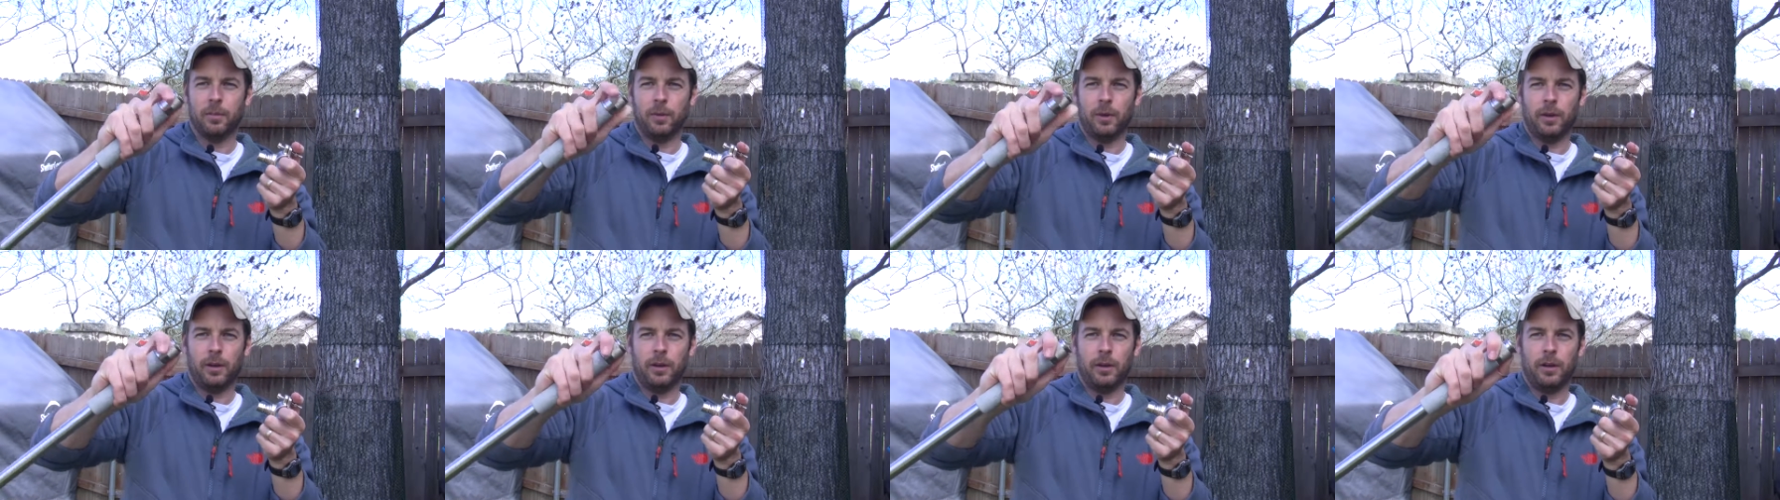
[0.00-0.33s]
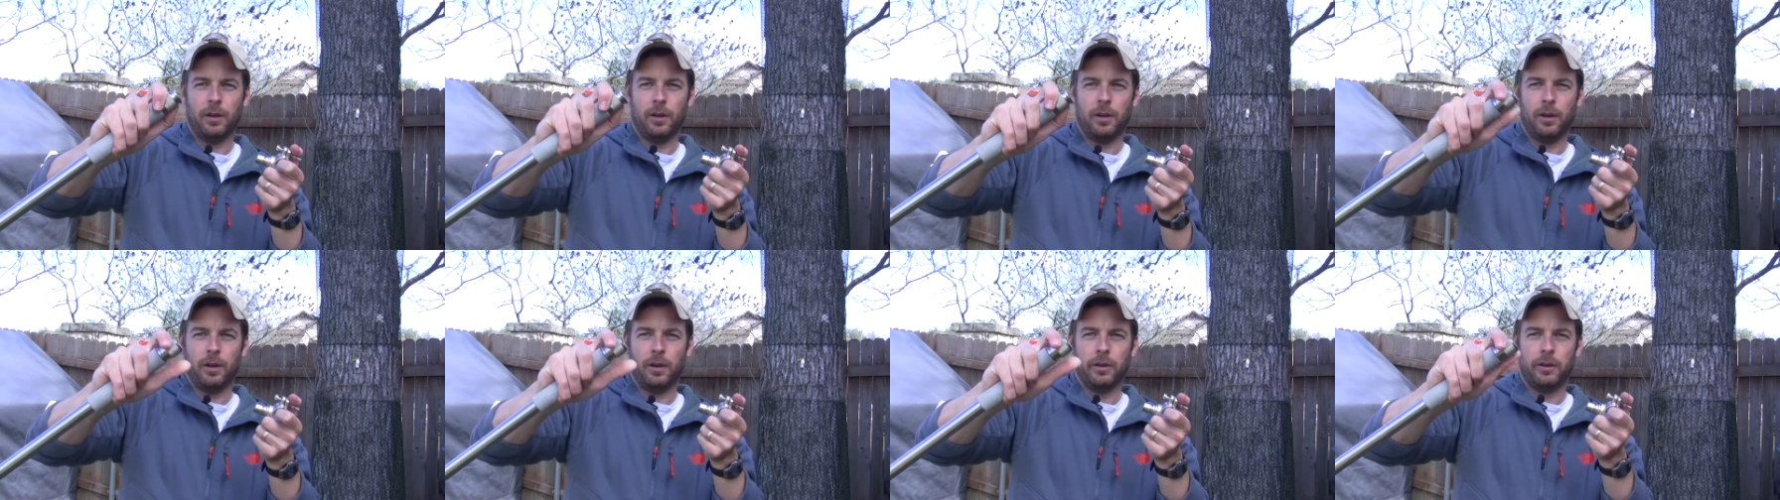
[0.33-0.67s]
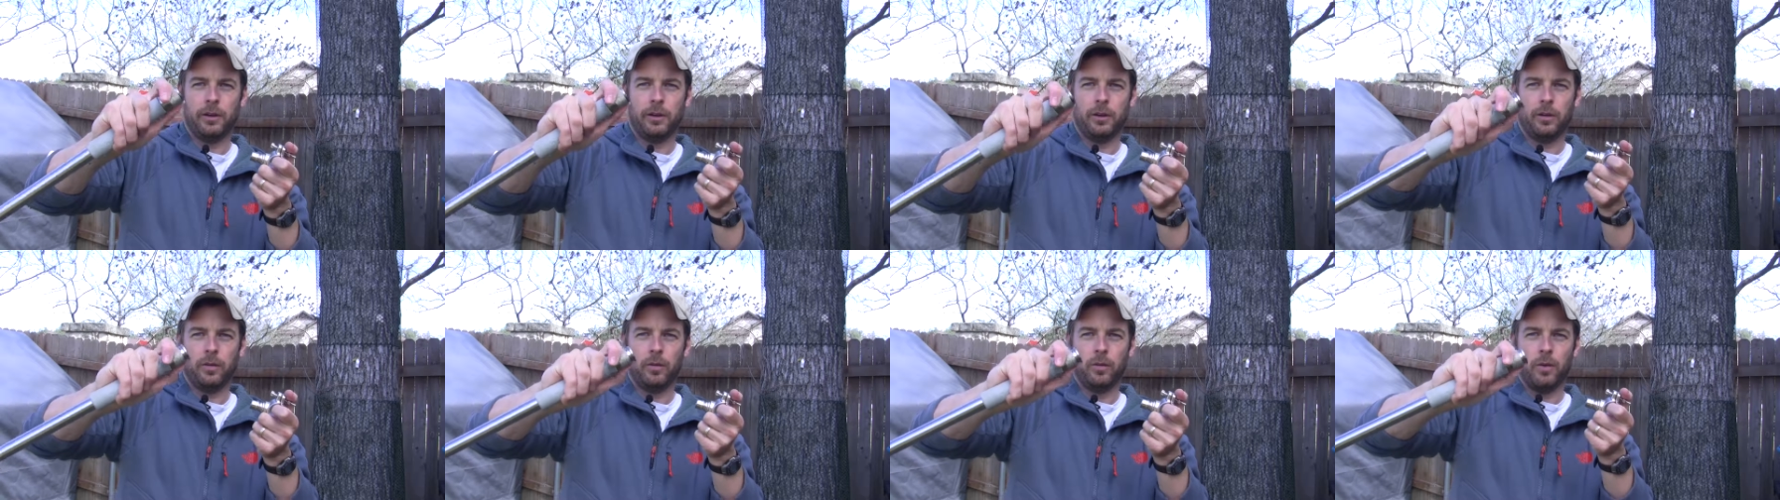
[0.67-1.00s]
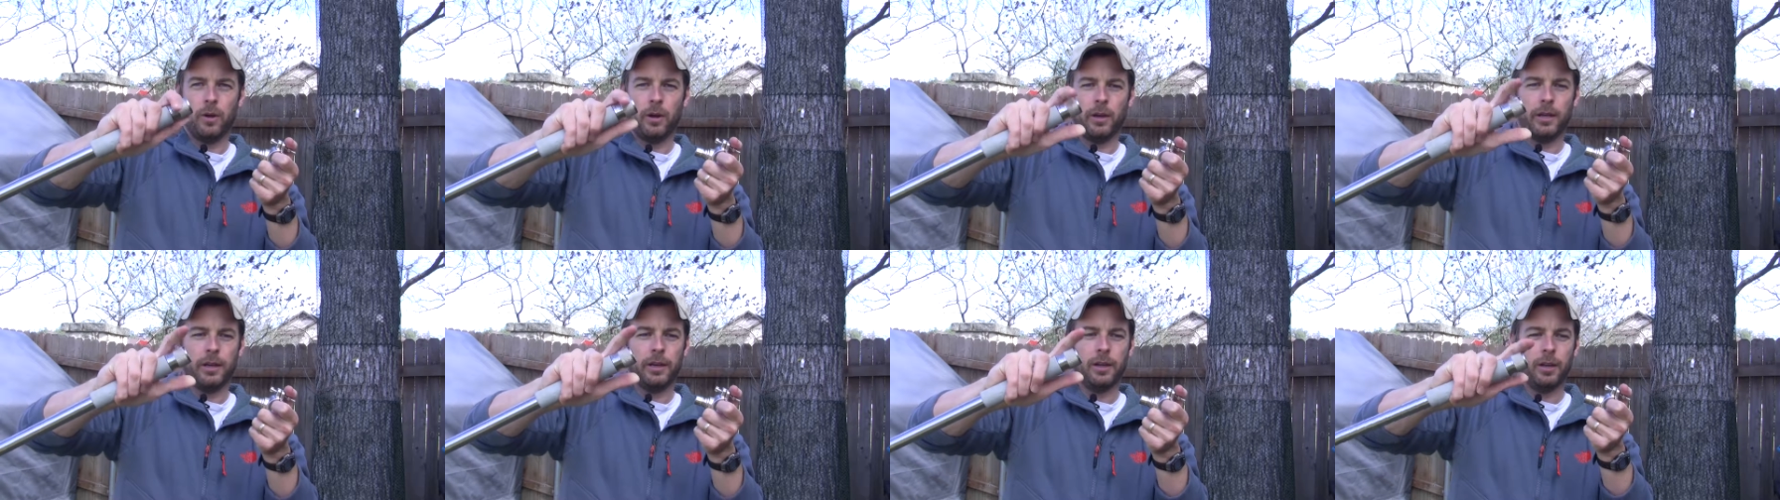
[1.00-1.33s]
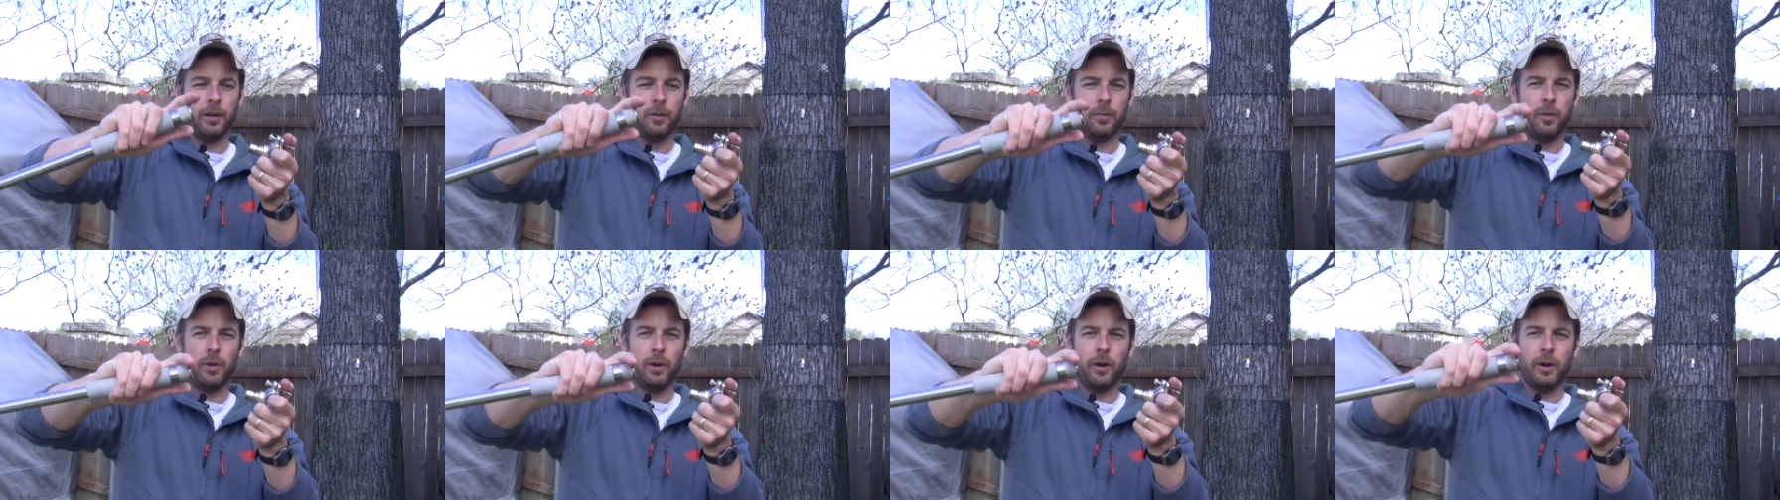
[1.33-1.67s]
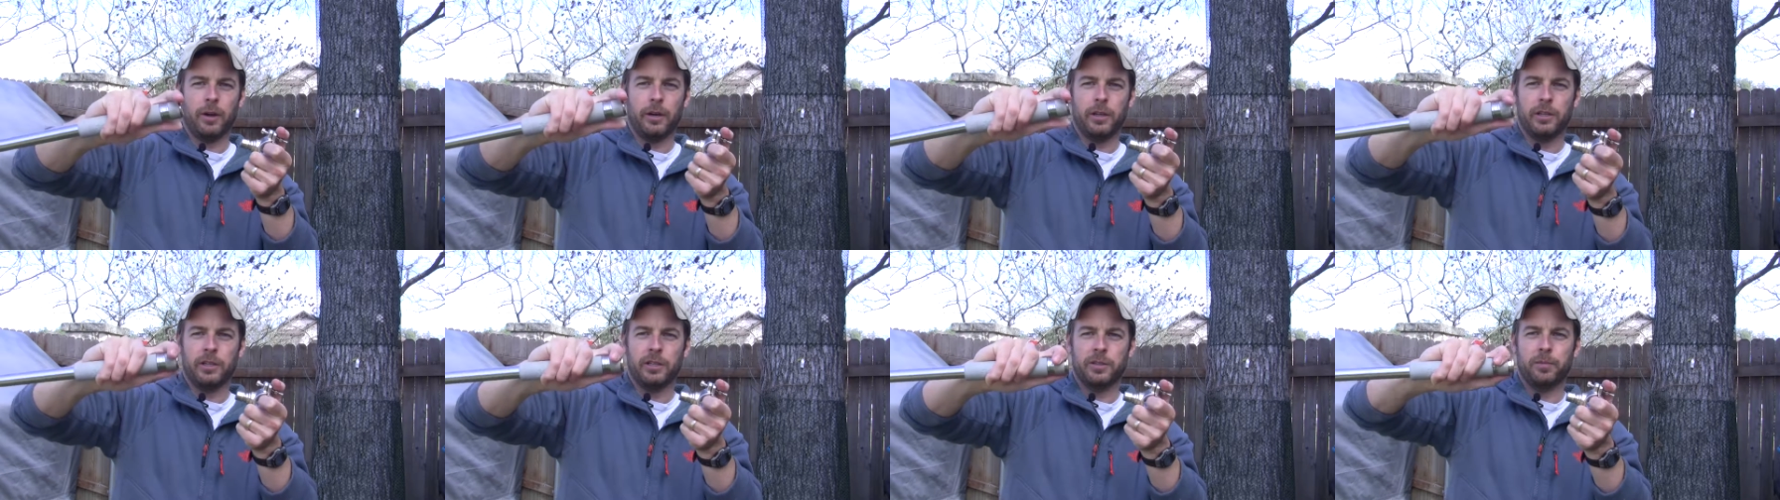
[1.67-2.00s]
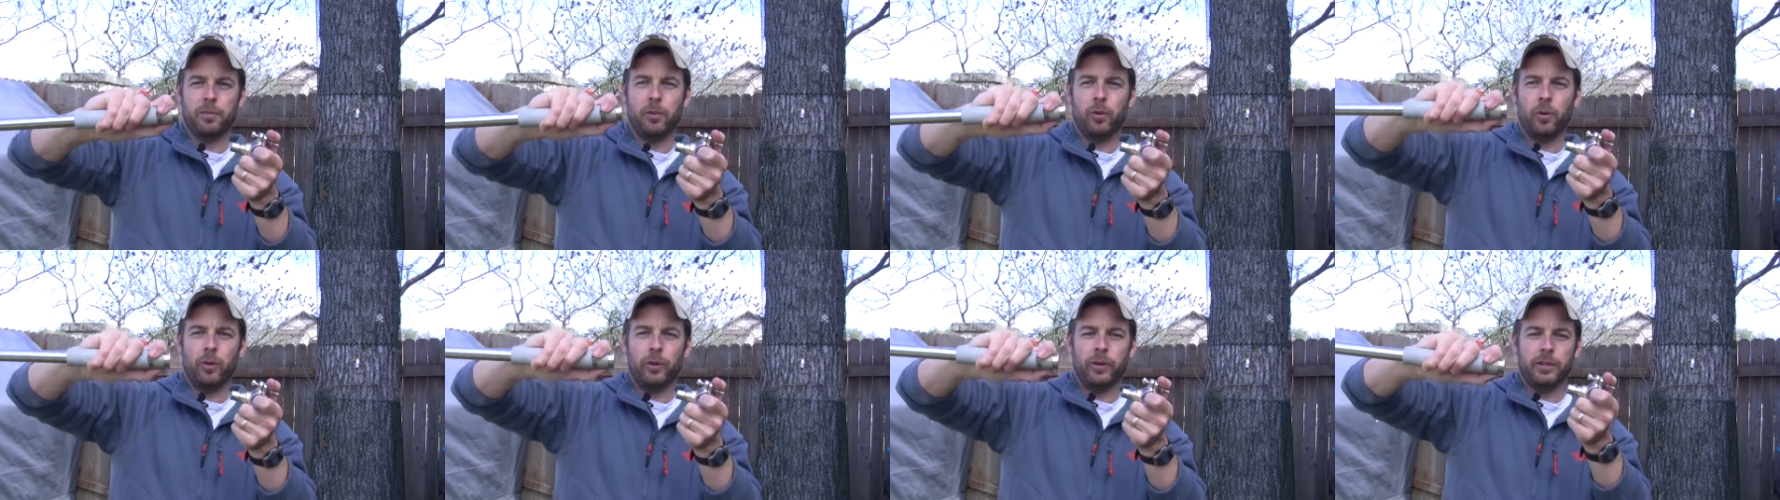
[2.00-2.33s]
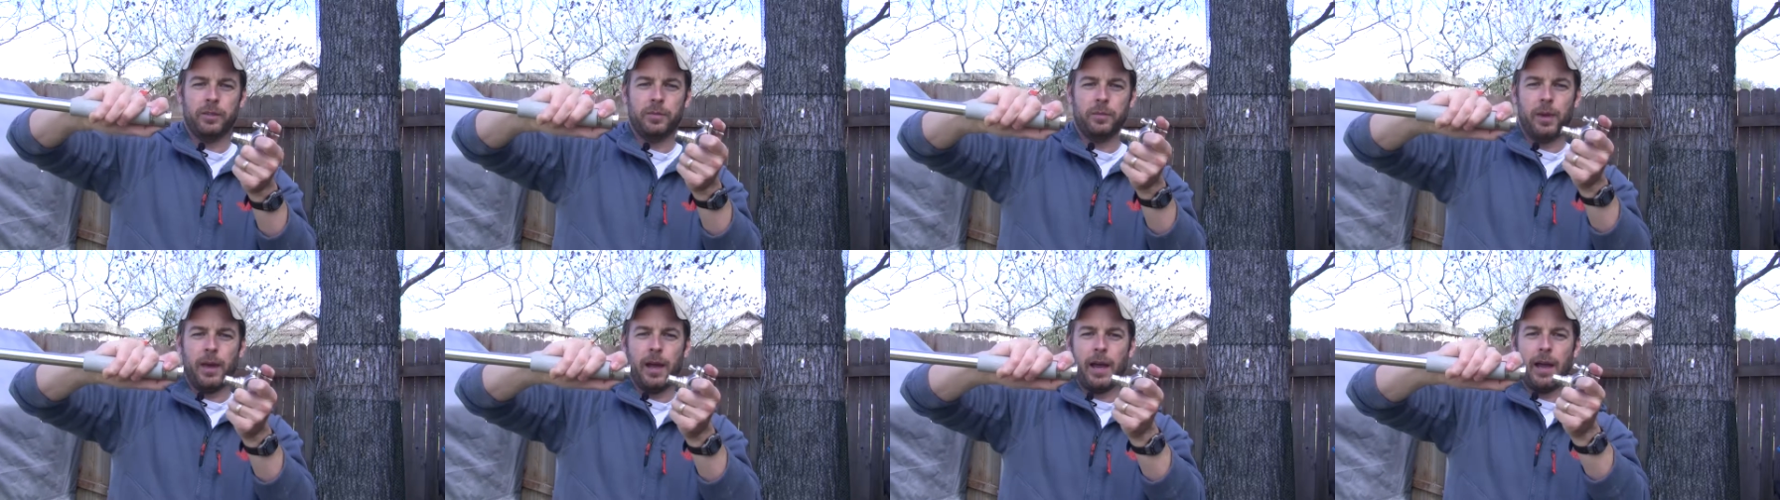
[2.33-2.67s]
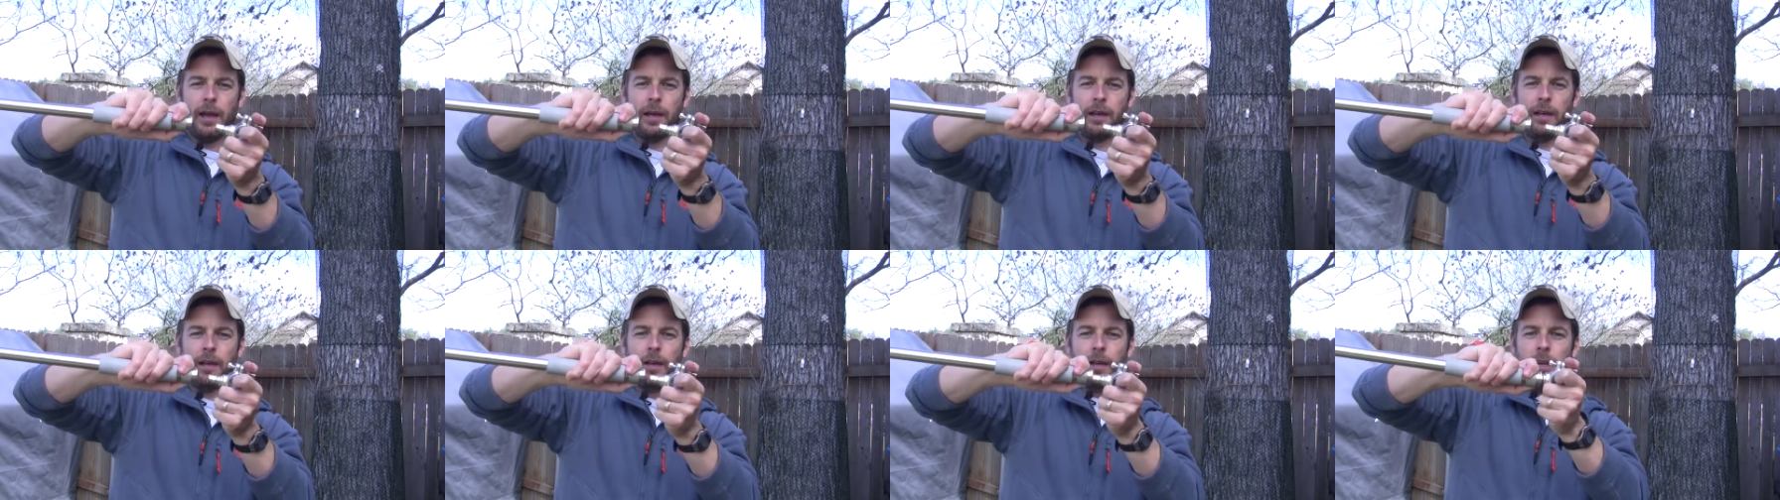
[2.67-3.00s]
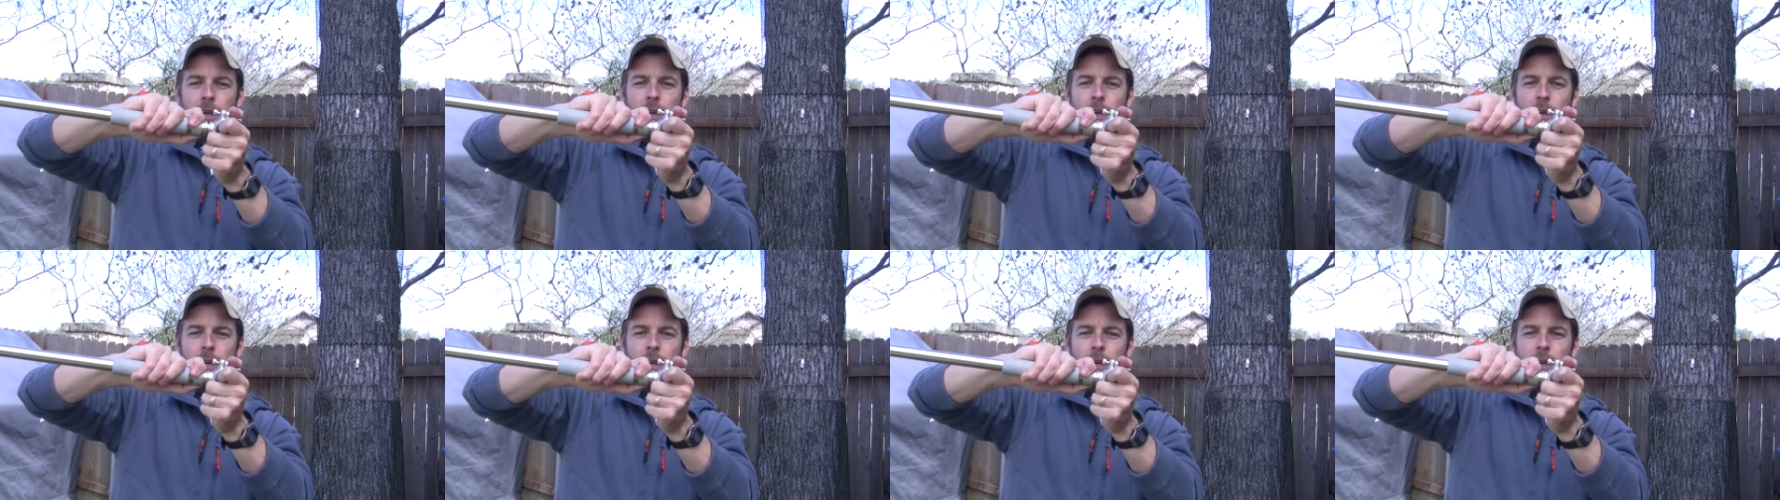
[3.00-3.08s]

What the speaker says: on your Walkie Dog bar, and you just pull this back.